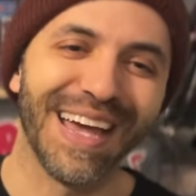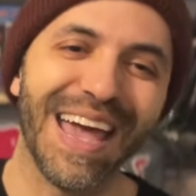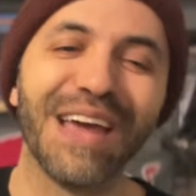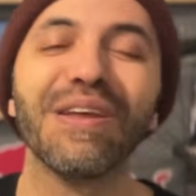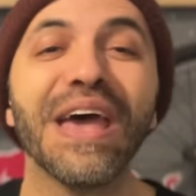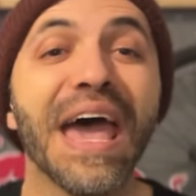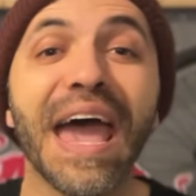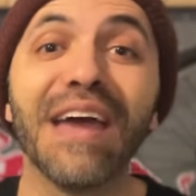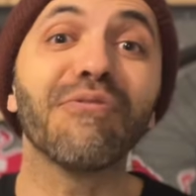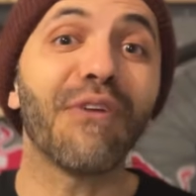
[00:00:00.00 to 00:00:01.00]
And
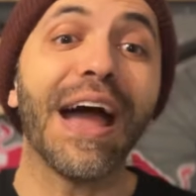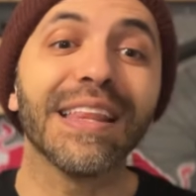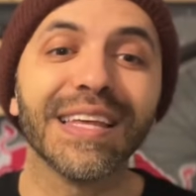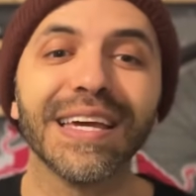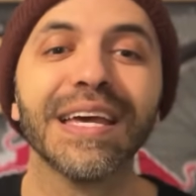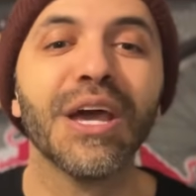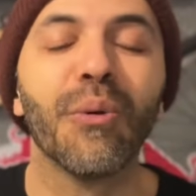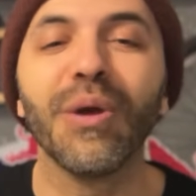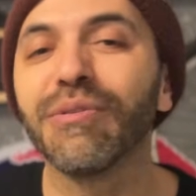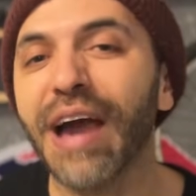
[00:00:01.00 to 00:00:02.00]
finally,
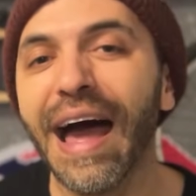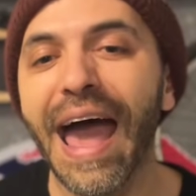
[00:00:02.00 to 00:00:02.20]
we've got